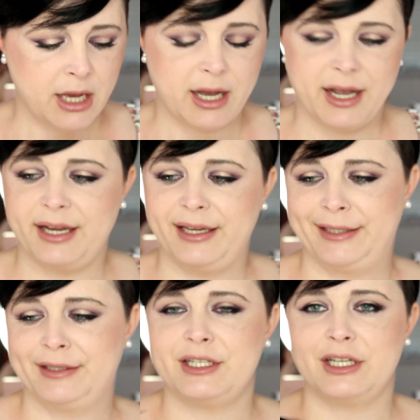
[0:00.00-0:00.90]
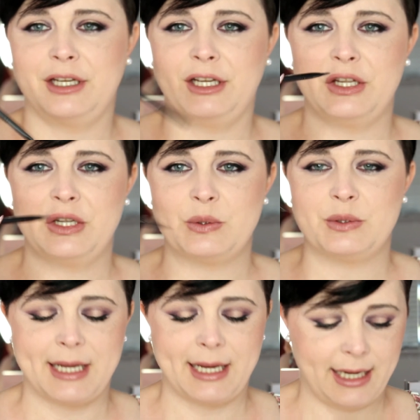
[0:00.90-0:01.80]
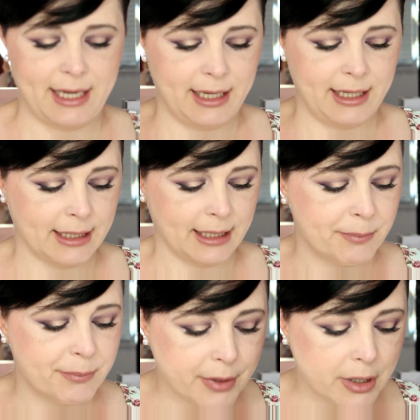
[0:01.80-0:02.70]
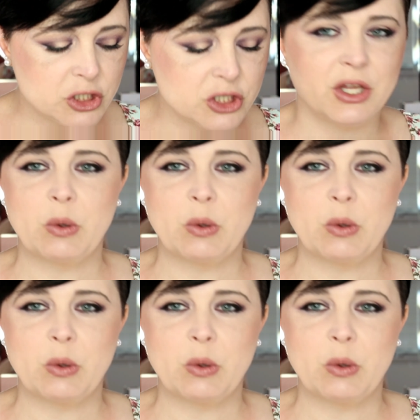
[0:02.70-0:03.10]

I did use a lip brush.